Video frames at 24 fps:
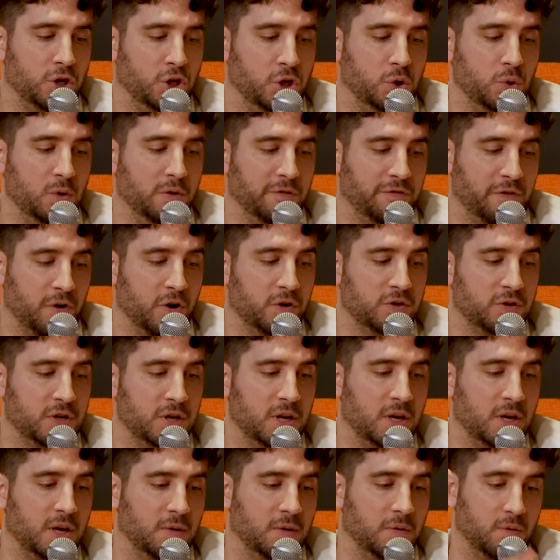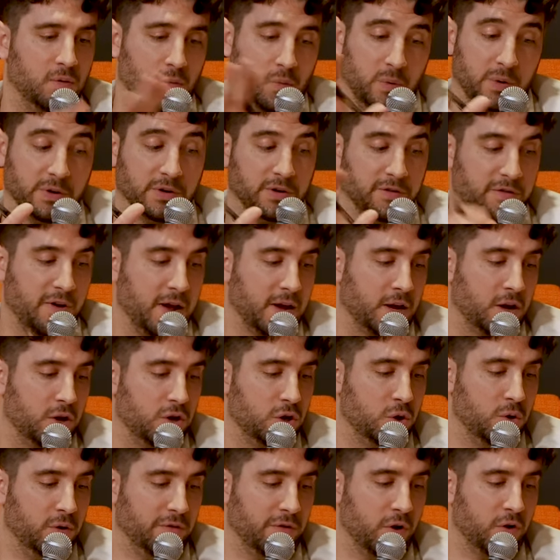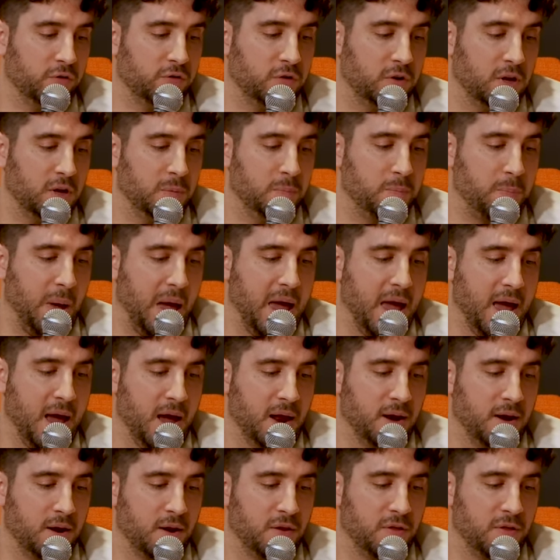university, real or fake, university banned